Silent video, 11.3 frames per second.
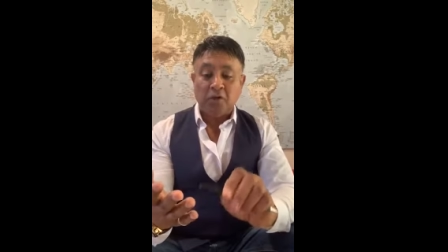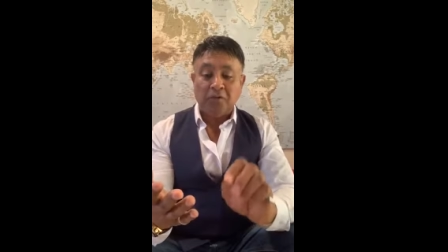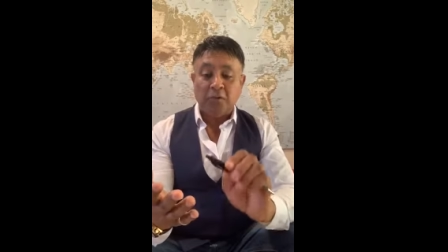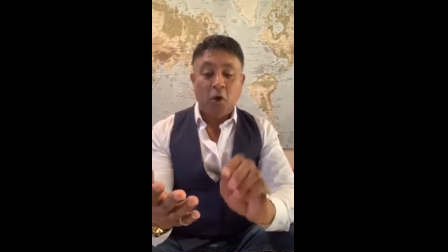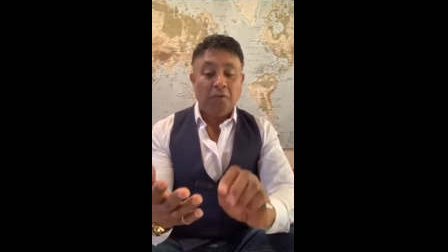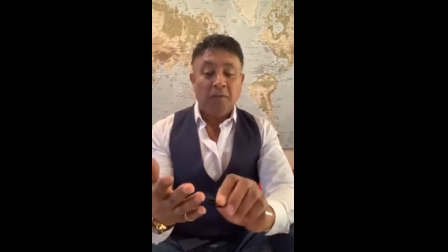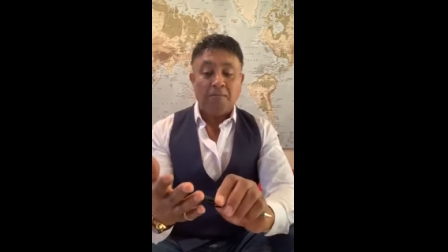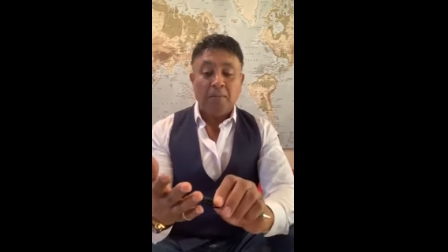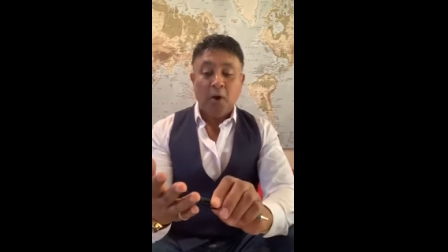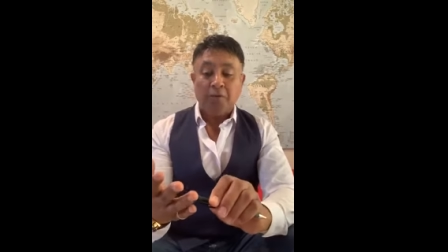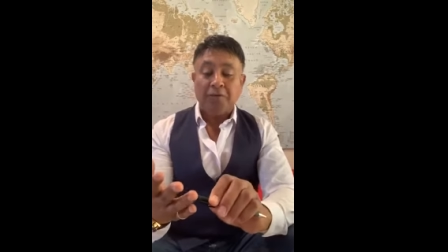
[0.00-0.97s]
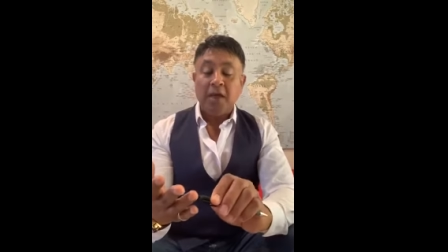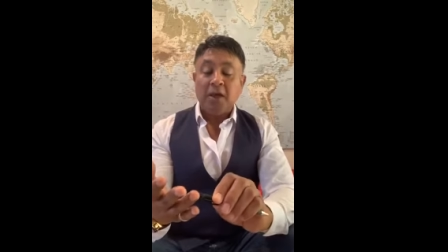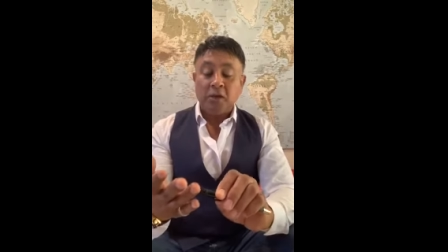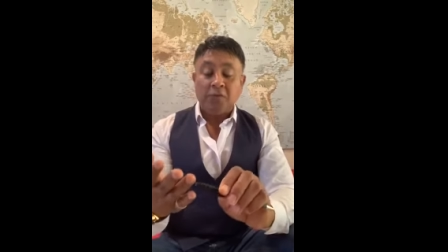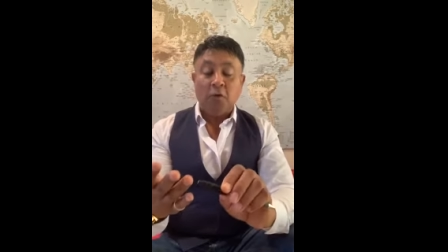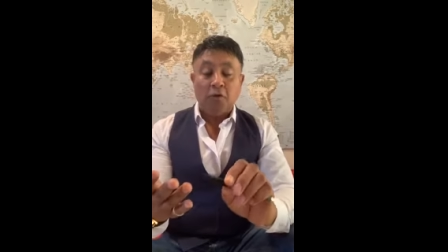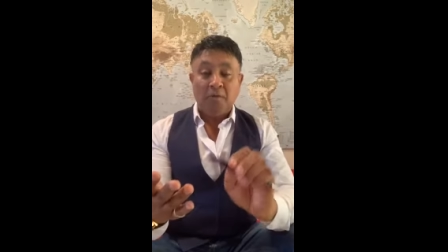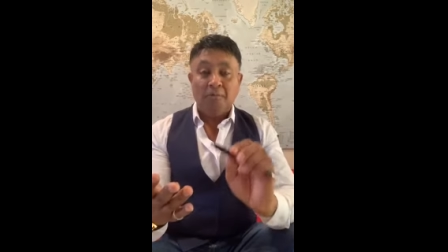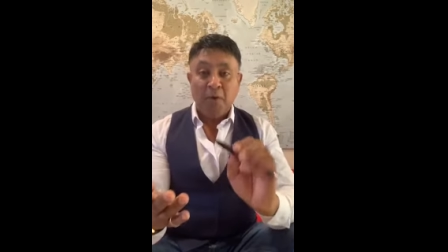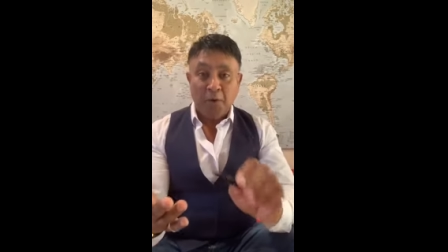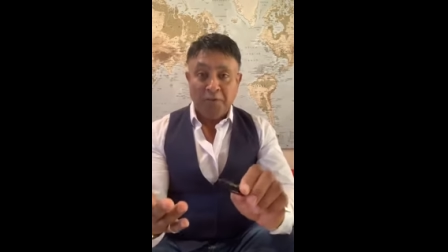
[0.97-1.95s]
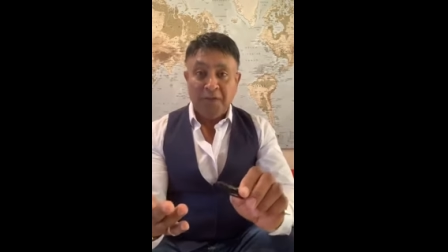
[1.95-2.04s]
You've got them both. You've got them
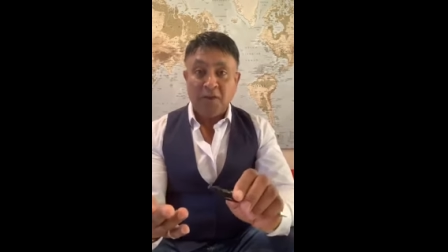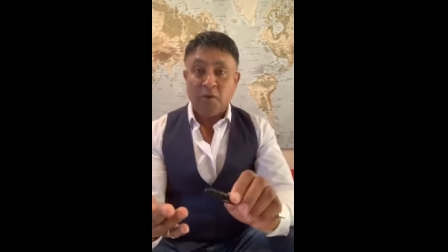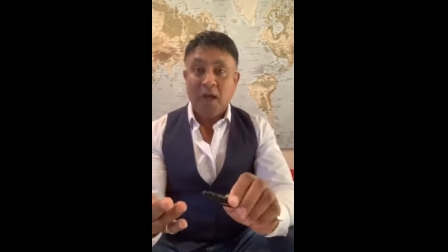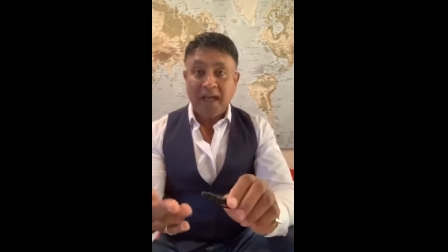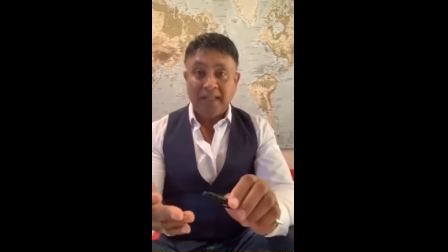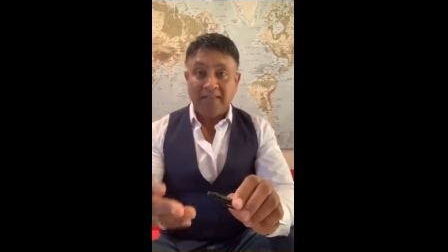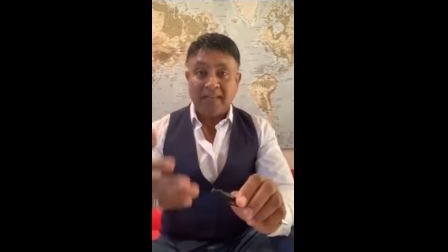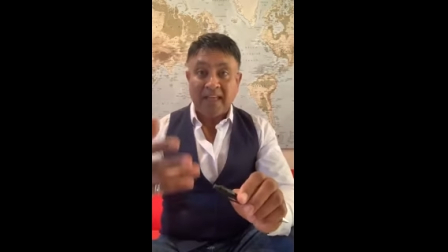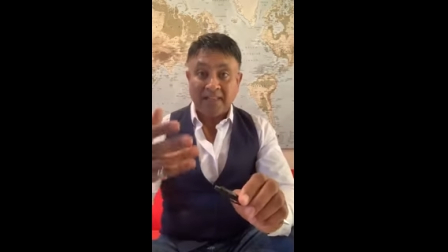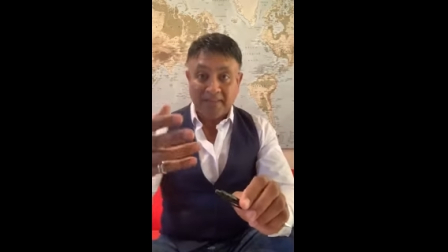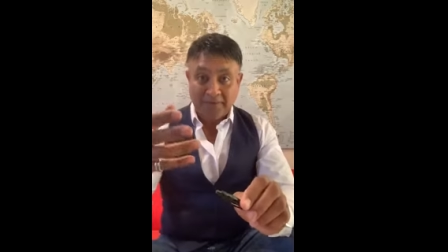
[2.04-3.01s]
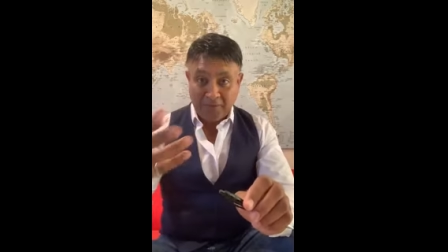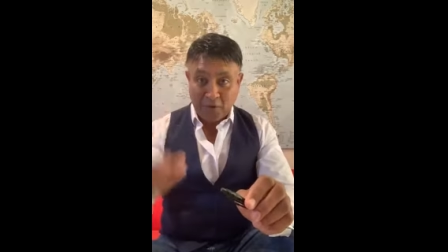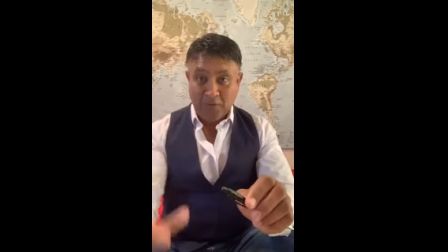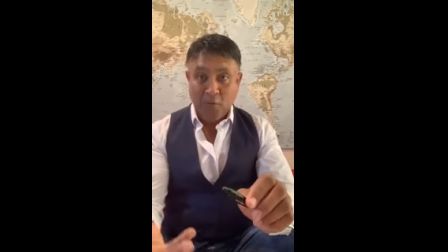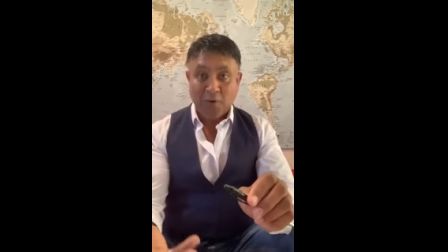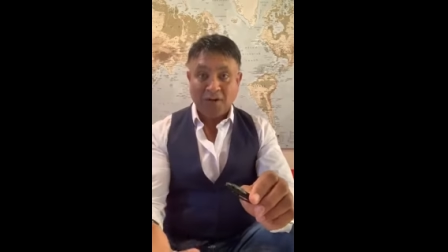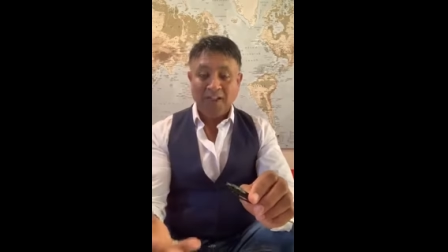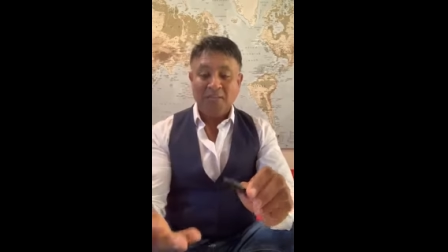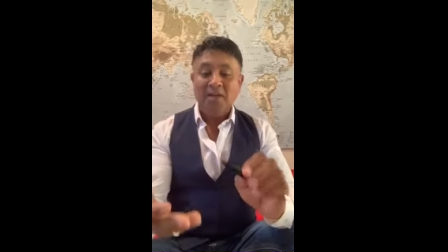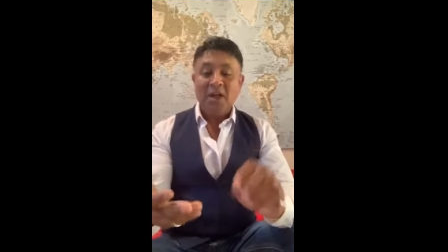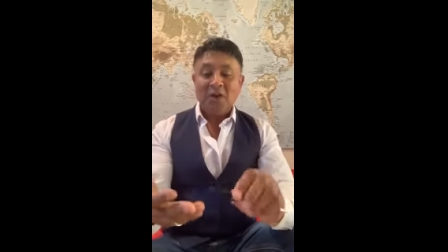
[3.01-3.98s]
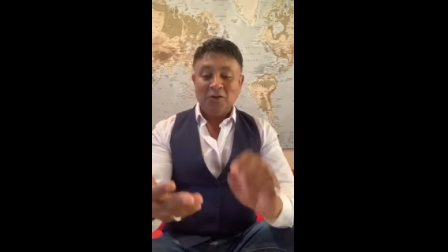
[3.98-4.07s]
both in your hands. That's if you've ordered
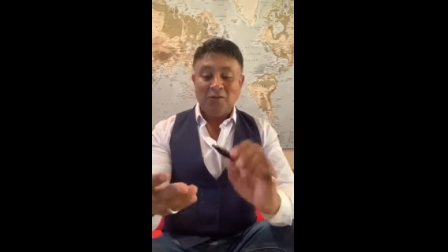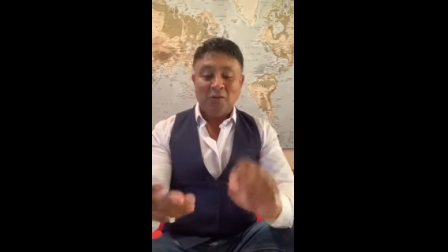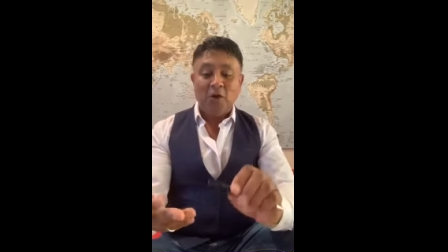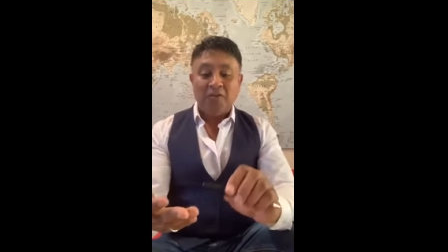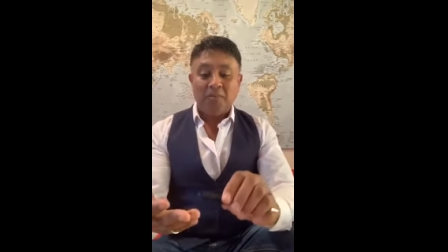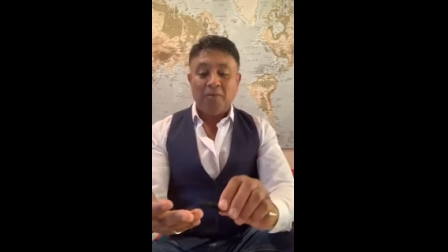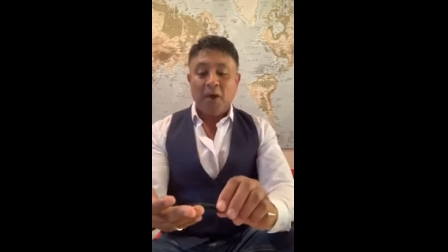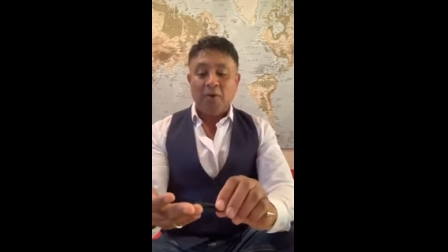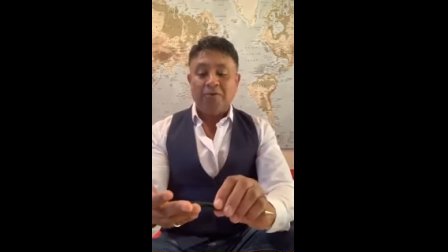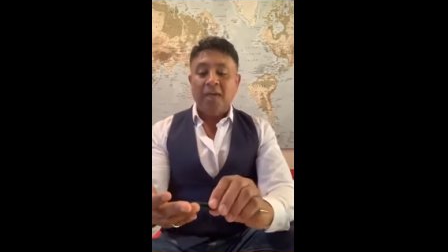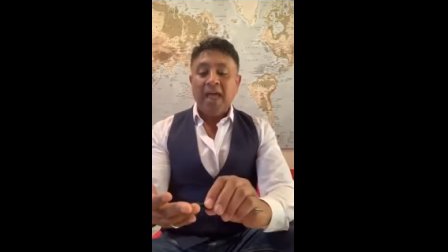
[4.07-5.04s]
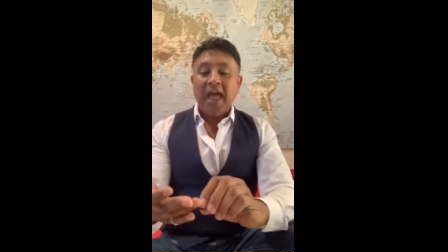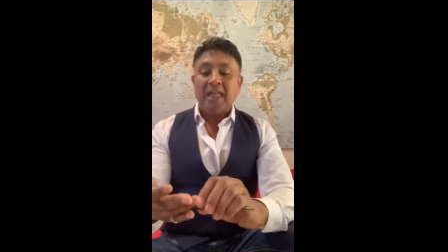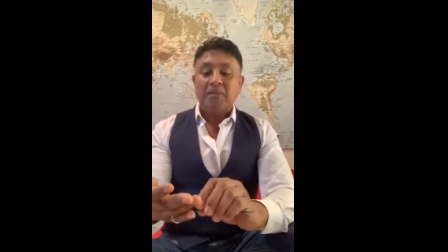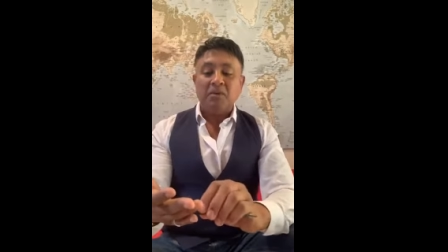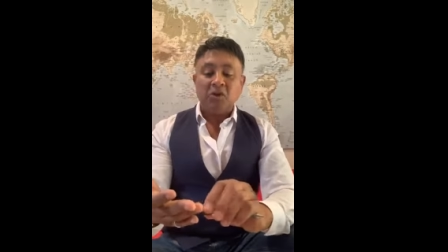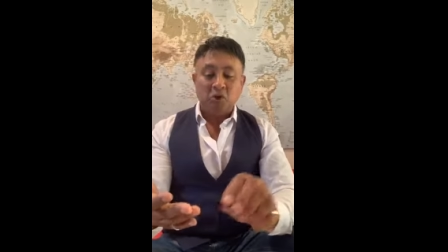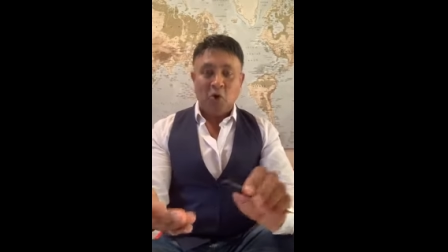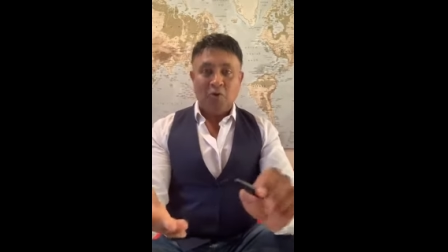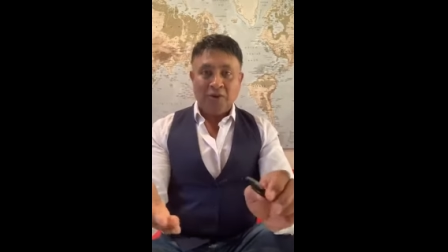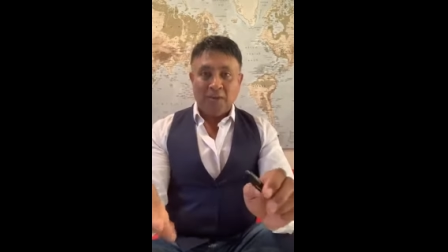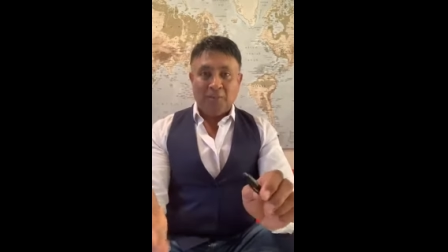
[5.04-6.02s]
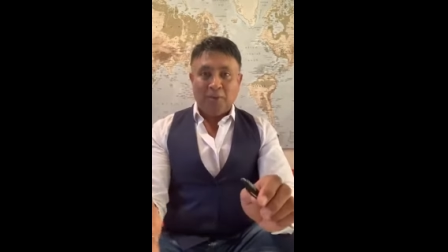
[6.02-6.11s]
them. You've got them both, and the
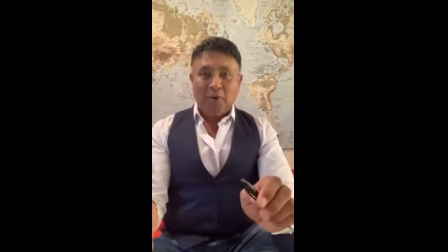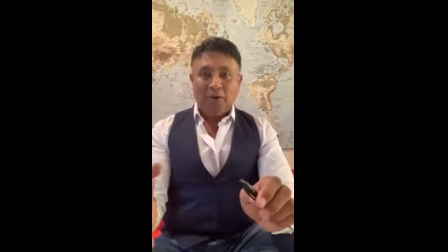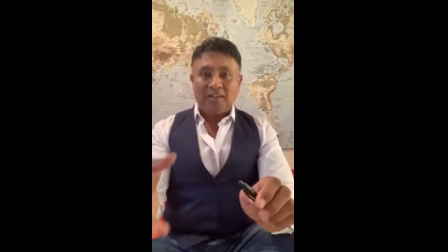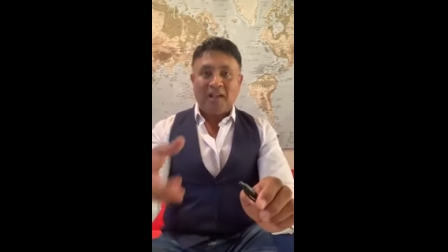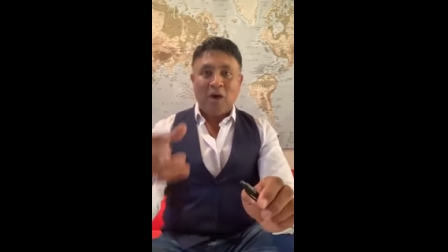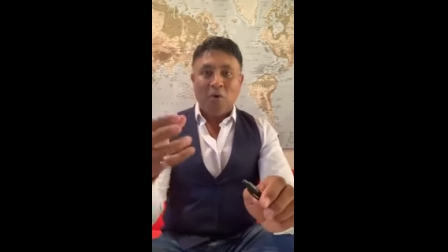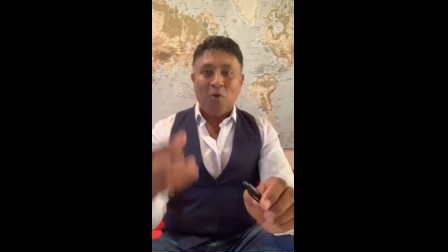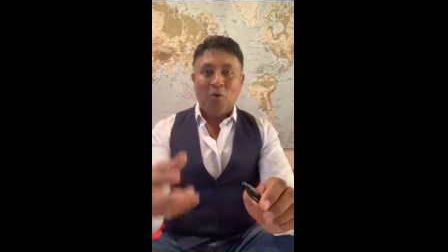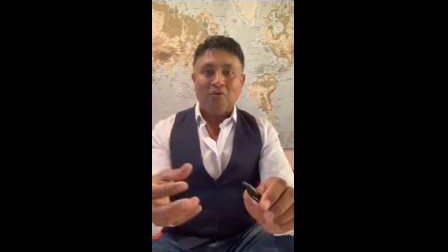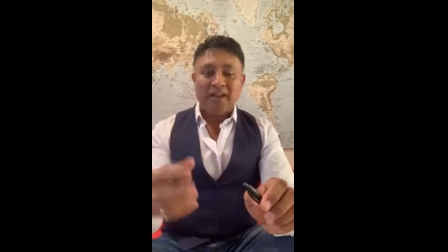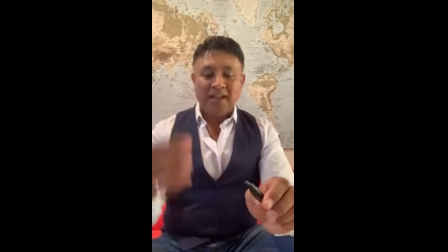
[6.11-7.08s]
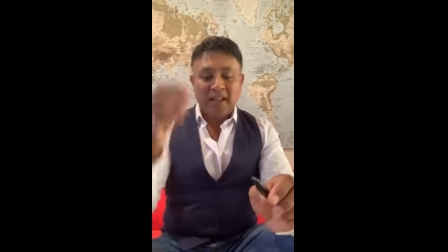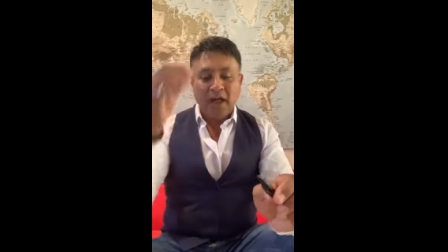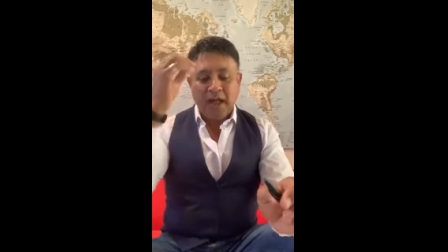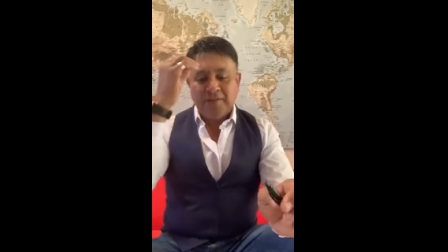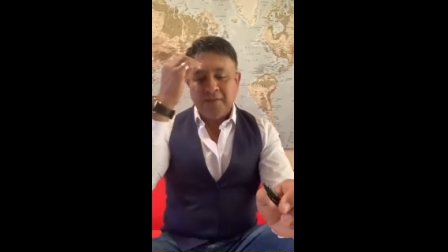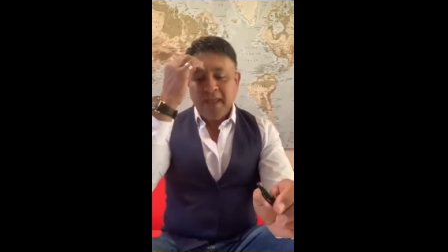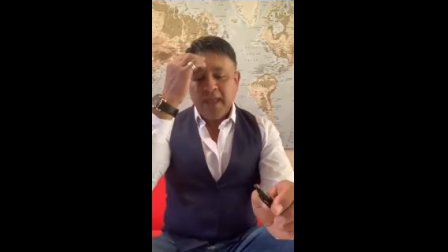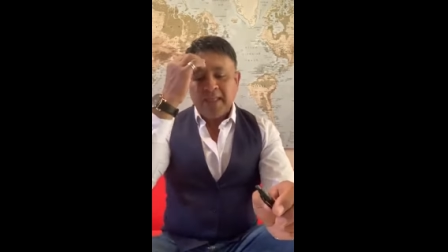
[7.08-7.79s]
majority of products are already live.